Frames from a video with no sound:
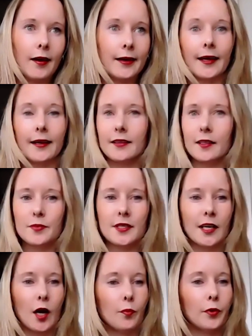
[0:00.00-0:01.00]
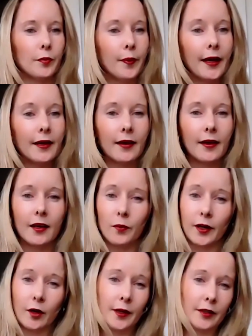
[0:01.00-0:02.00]
getting them set up with banking. We
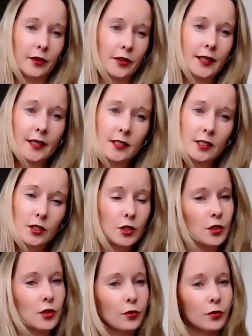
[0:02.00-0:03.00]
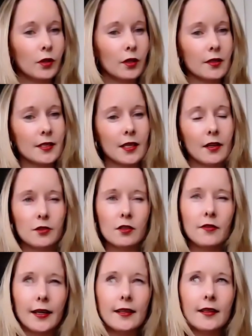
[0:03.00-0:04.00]
help get their kids into schools. So
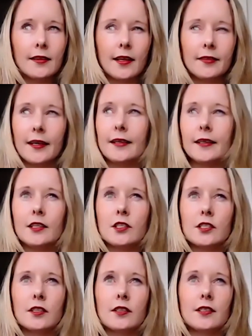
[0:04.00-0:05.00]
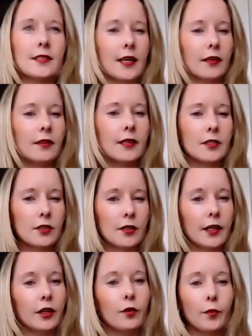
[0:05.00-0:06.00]
anything that they need to settle into
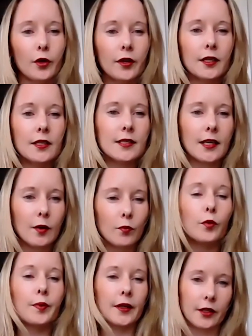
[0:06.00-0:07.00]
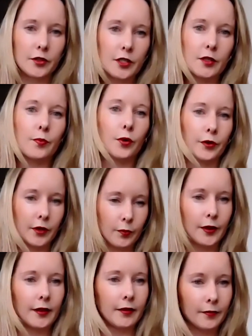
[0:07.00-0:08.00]
their communities, we'll be there to support them
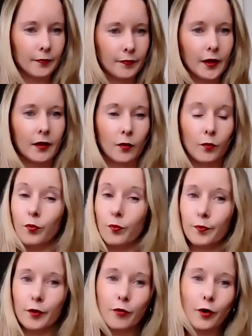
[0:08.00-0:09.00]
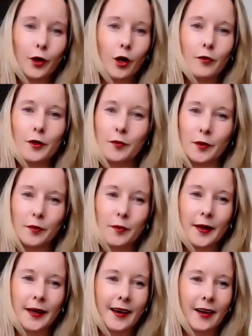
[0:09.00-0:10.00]
with. Before COVID, we were
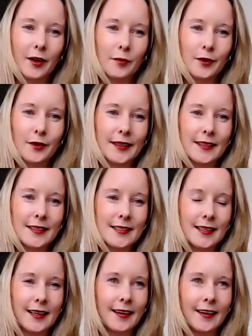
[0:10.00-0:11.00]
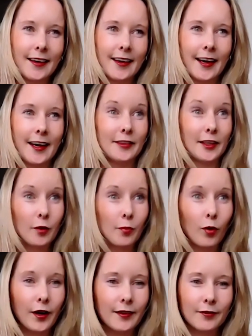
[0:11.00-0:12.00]
meeting our employees at the
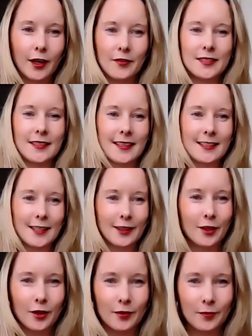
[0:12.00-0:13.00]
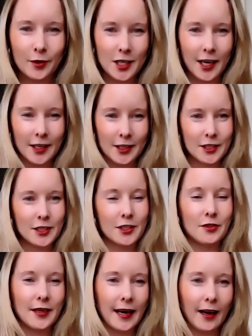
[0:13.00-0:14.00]
airport. Obviously, that's a little more challenging to
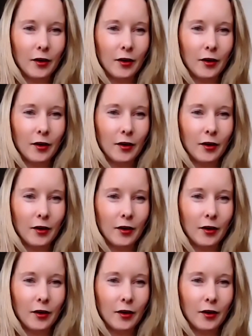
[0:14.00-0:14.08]
do now.